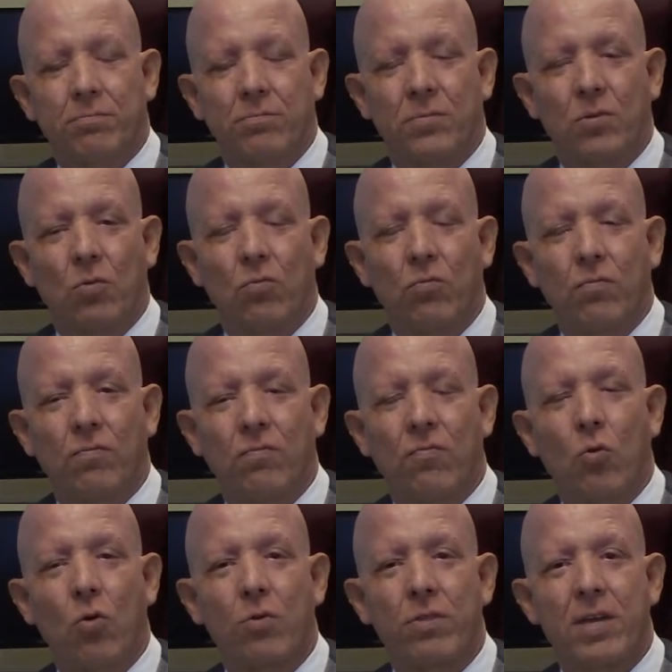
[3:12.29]
the
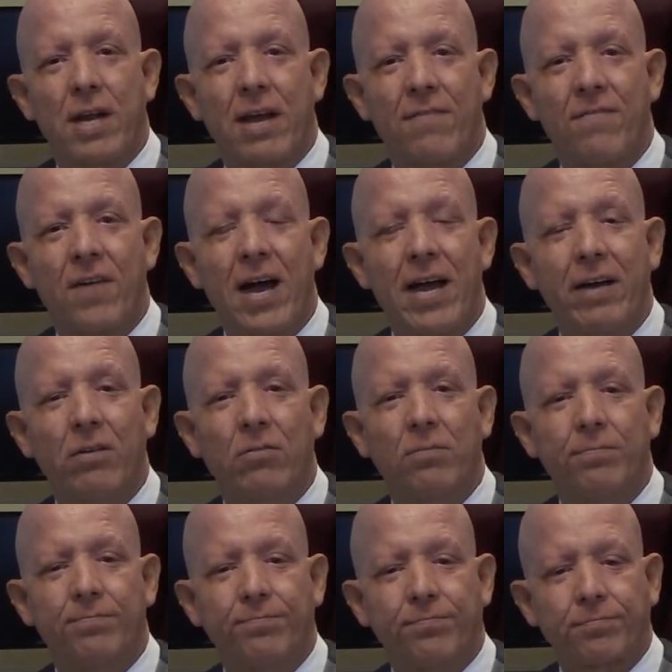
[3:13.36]
4 that I
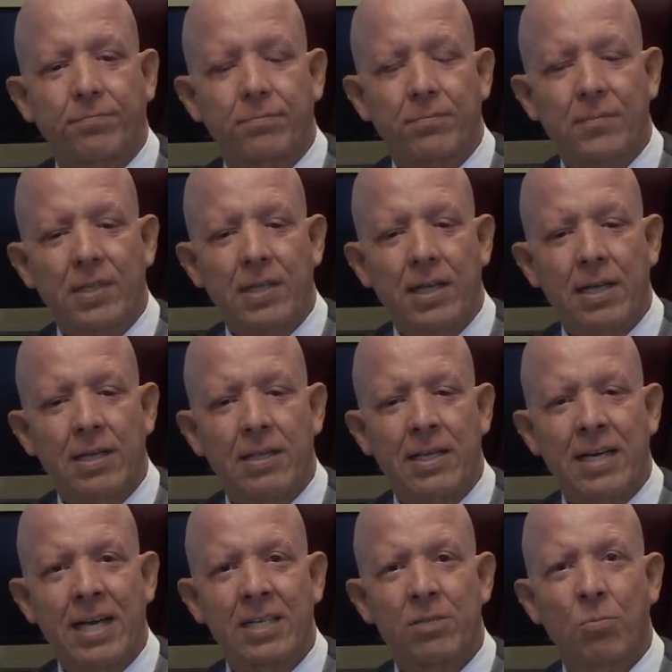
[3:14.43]
filed,
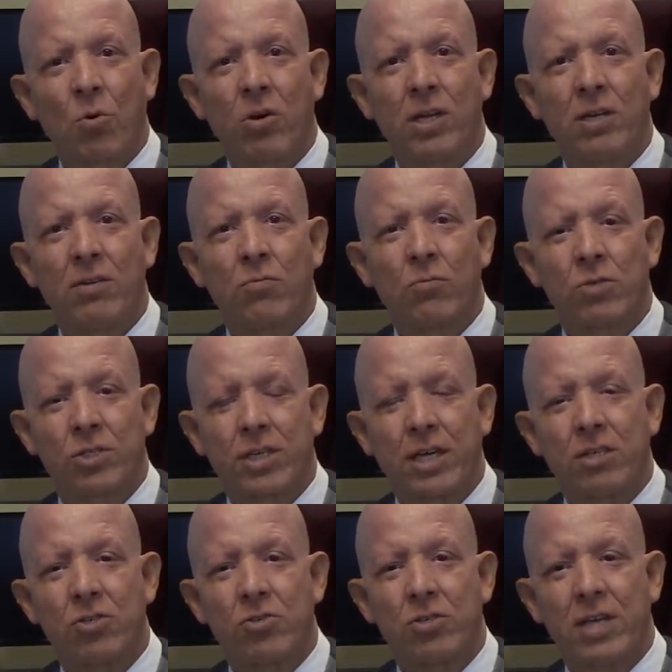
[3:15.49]
the next morning we're
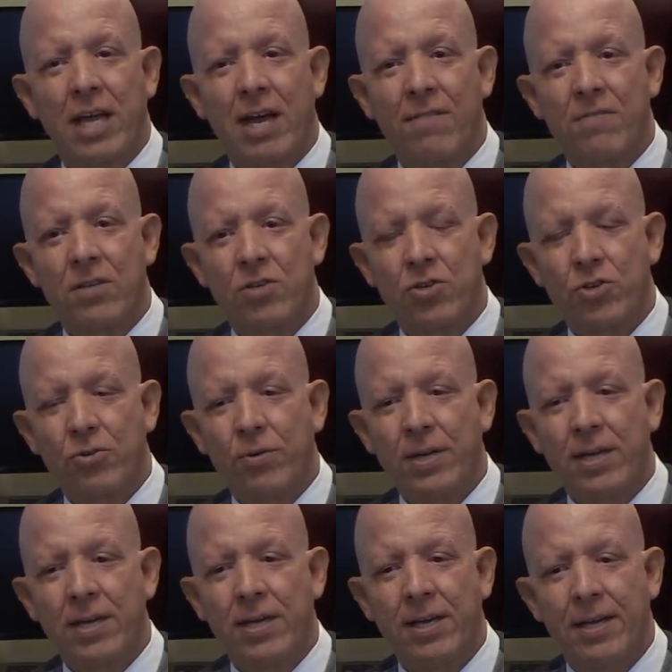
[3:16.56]
scheduled to have the
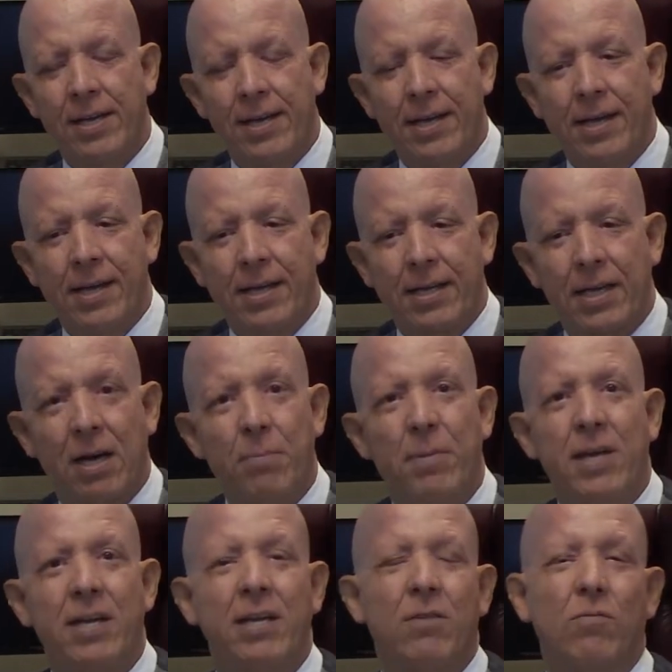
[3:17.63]
jury come
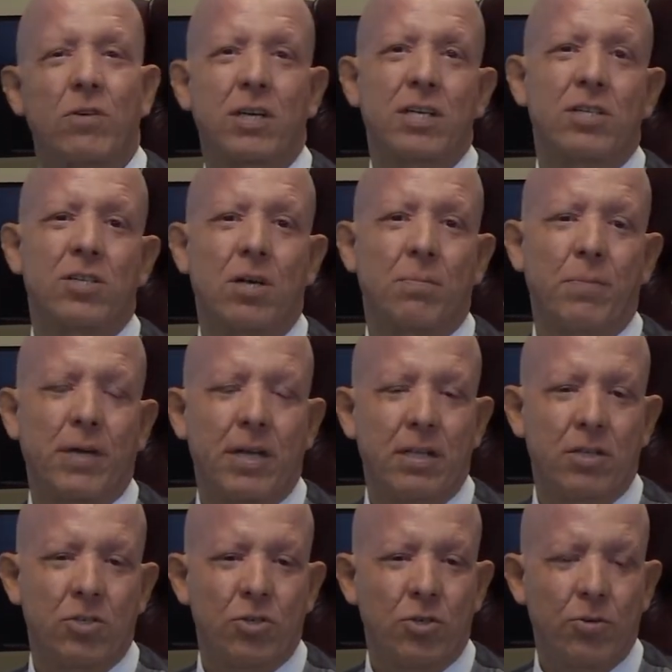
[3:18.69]
in, and we're going to start
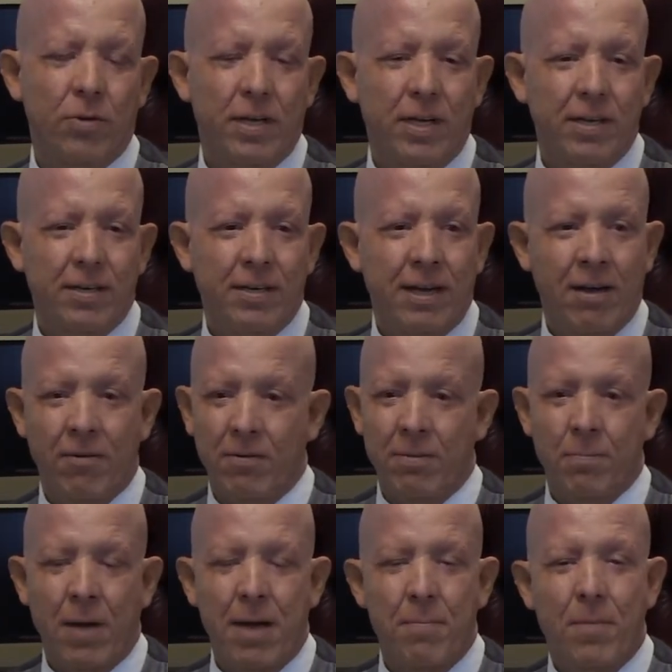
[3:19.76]
picking the jury. Now,
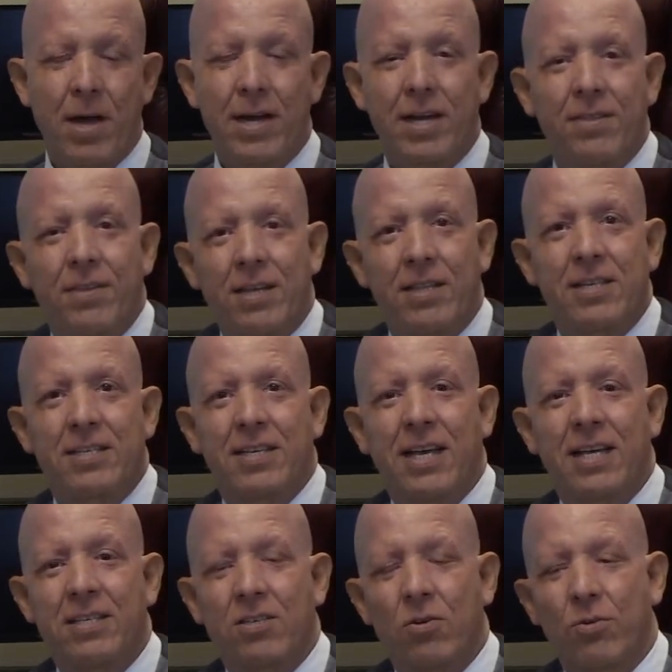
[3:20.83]
in my mind, I think this
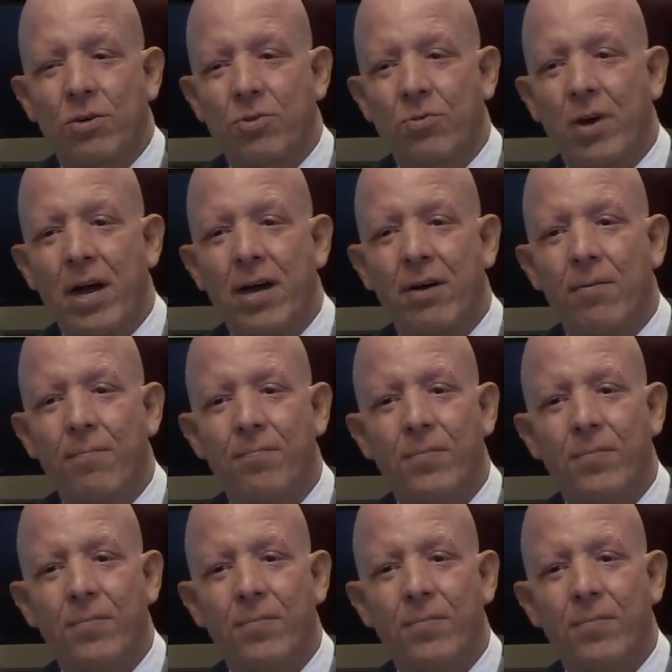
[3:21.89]
case going to trial.